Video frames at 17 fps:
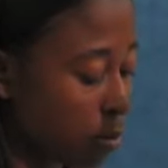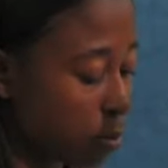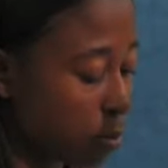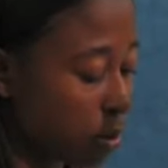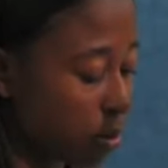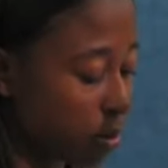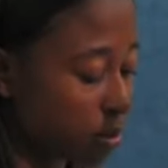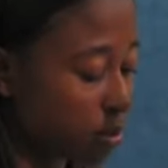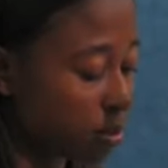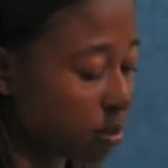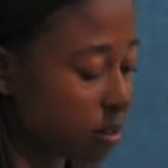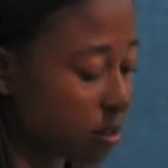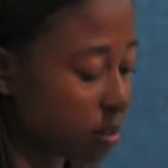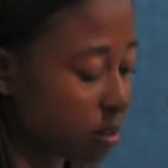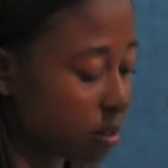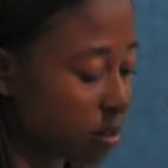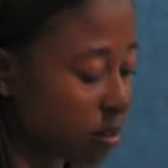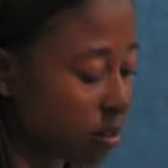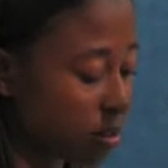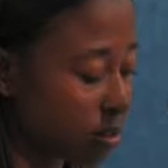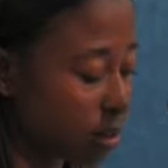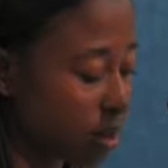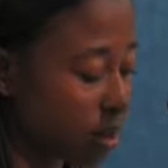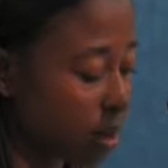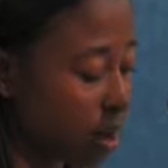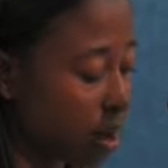pregnancy centers
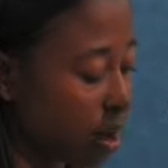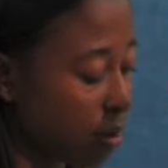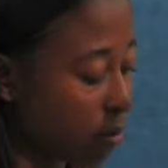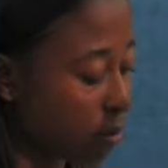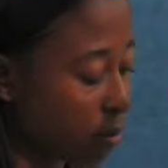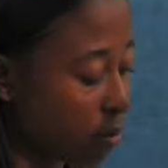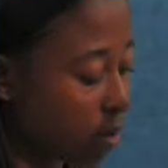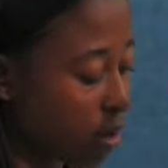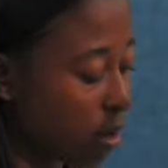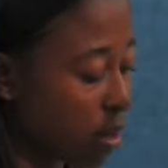and how